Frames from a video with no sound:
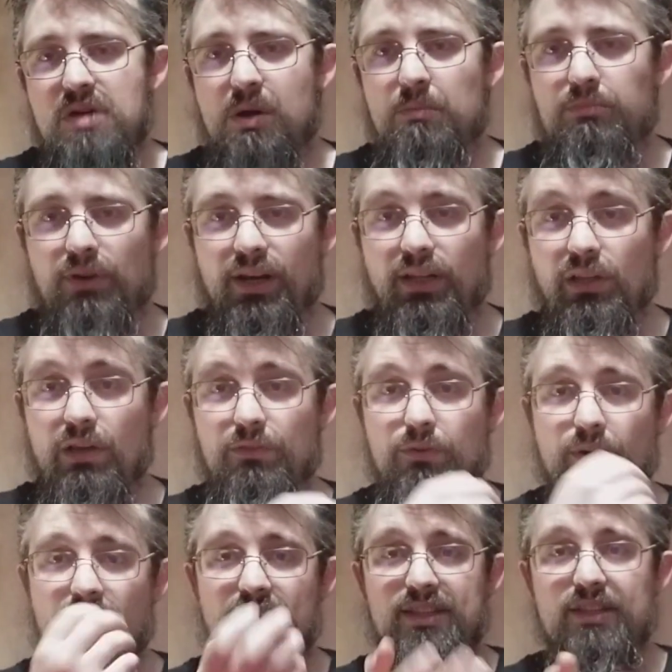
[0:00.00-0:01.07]
bring a lot of
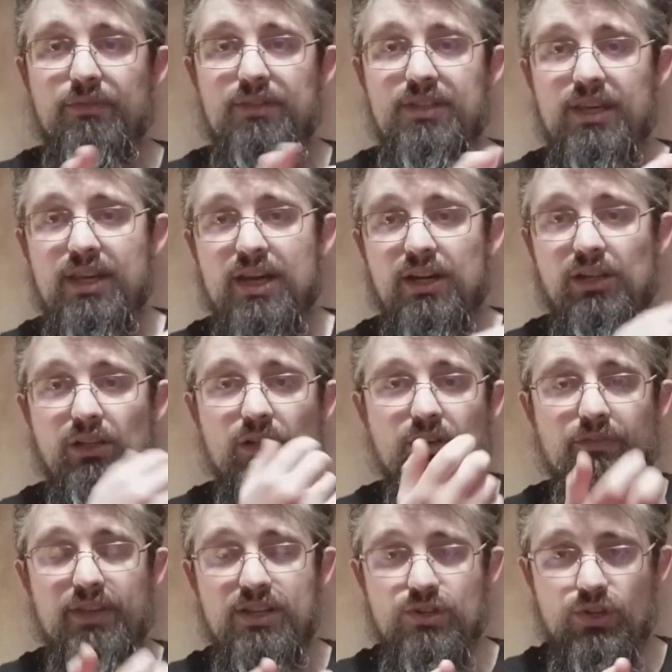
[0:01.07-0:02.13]
creativity and a lot
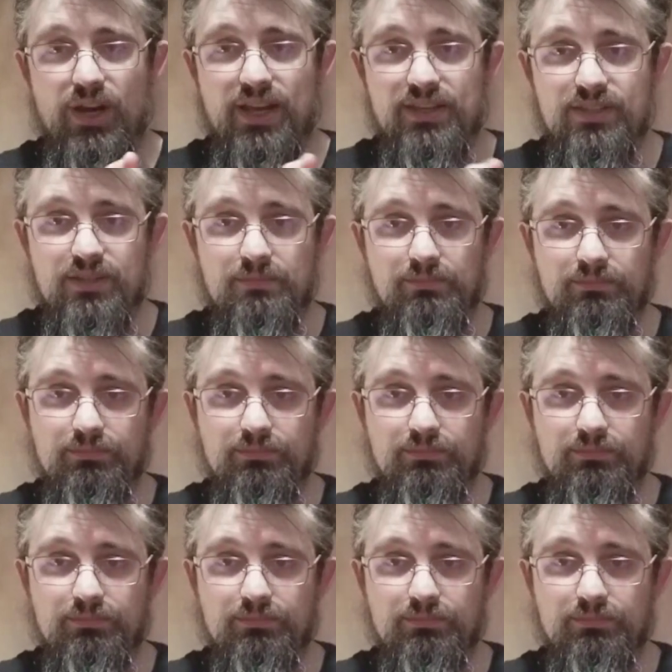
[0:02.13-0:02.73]
of interest.